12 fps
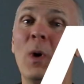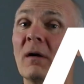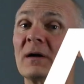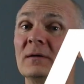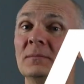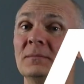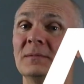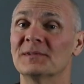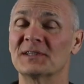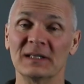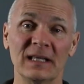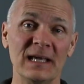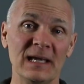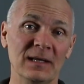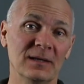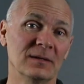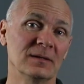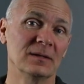Welcome to
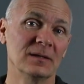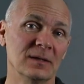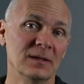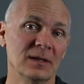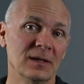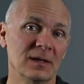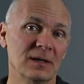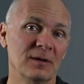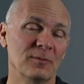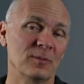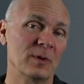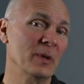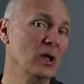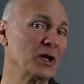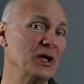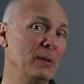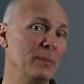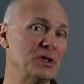Lead. We've been
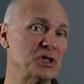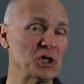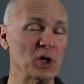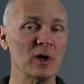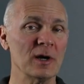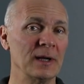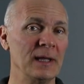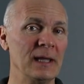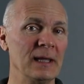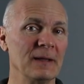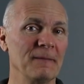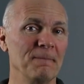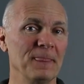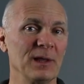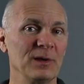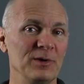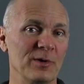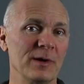looking at maturity
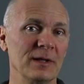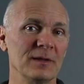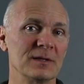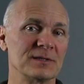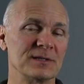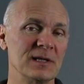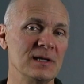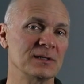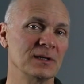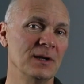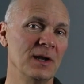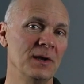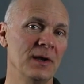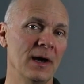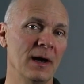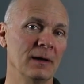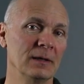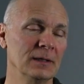during this season, and
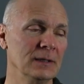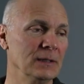uh,